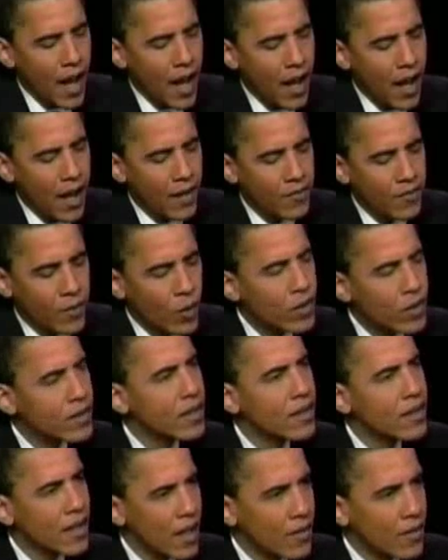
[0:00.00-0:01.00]
I've
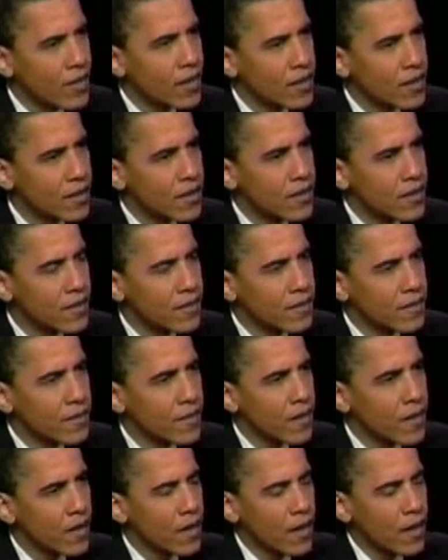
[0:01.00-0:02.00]
looked at the evidence.
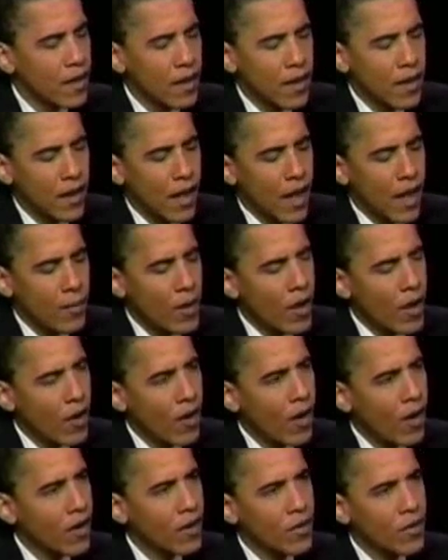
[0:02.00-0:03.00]
I'm a
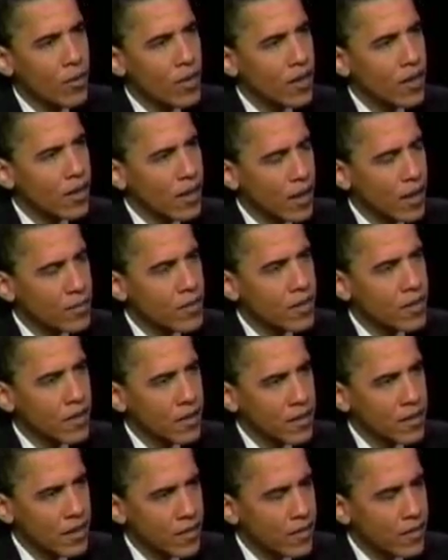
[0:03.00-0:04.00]
hawk when it comes
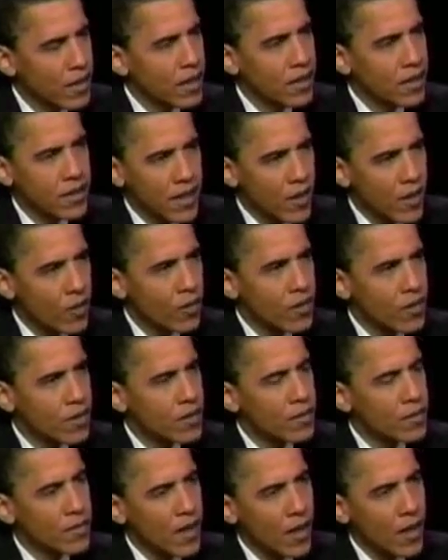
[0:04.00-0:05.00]
to defeating
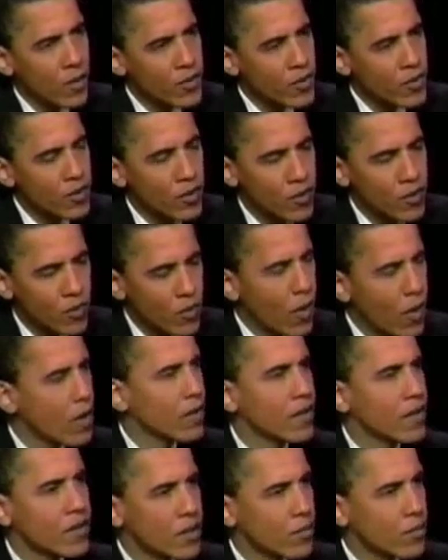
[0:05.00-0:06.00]
terrorism. I was
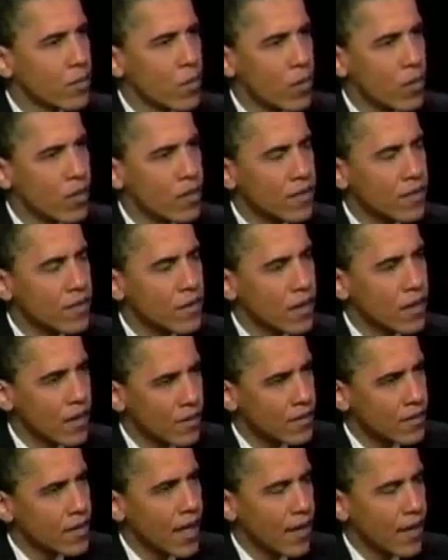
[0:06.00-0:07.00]
strongly supportive
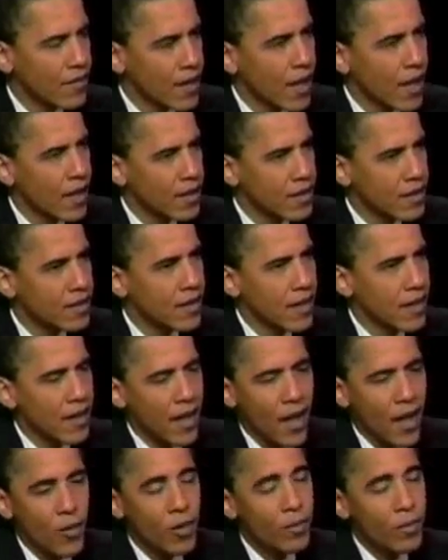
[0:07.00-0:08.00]
of
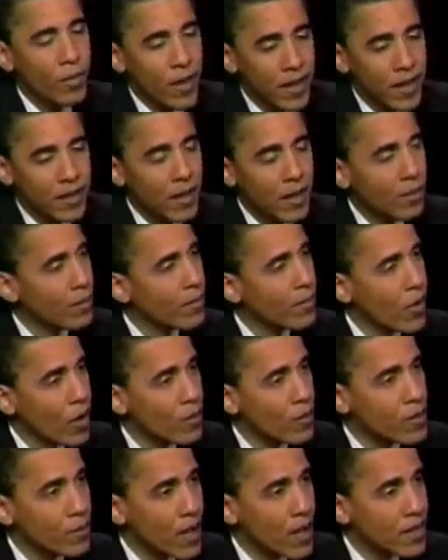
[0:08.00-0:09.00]
Afghanistan. I would have picked up
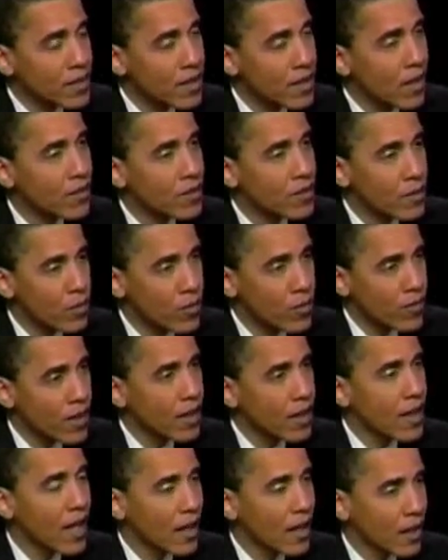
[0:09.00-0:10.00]
arms myself to
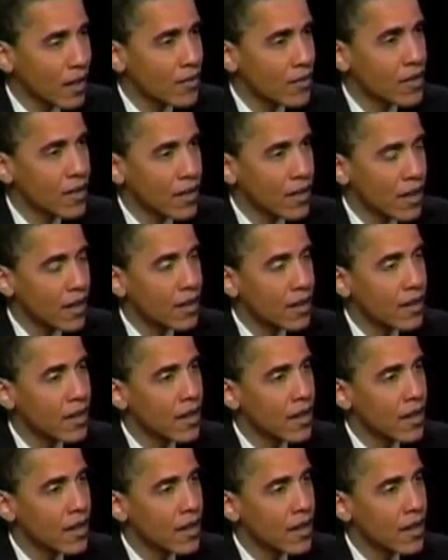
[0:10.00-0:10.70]
prevent 9/11 again.